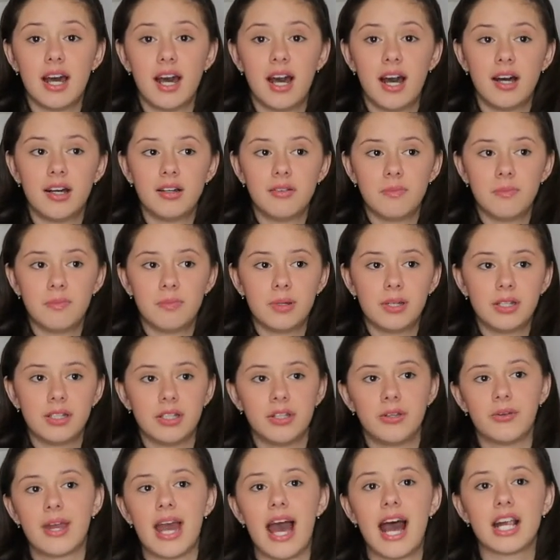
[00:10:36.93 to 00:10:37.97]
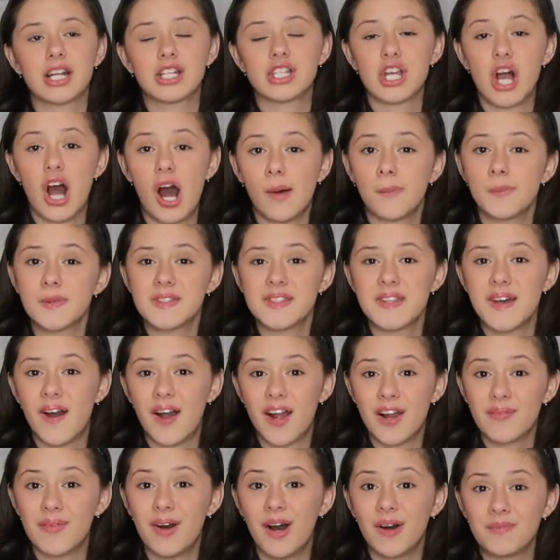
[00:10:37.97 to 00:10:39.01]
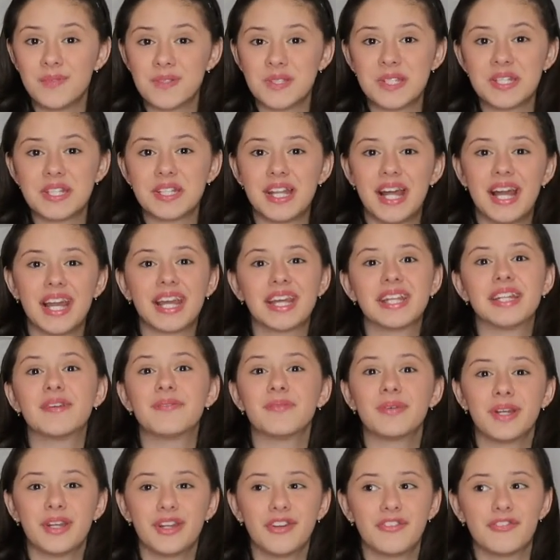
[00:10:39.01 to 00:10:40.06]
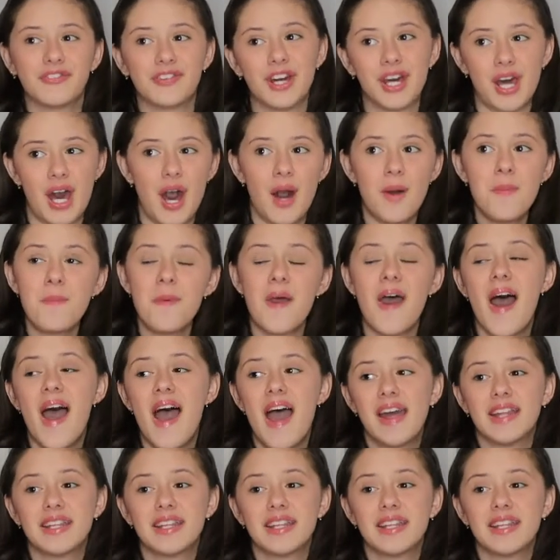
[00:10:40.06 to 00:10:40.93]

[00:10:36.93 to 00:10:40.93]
up you catch opposite arm, opposite leg, and then bring your foot up.